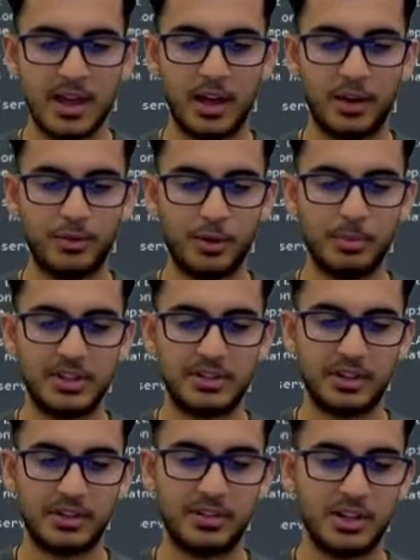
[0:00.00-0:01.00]
And for
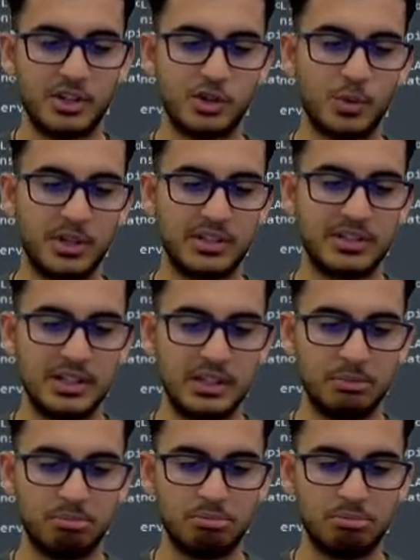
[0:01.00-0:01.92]
metrics, I just want to see,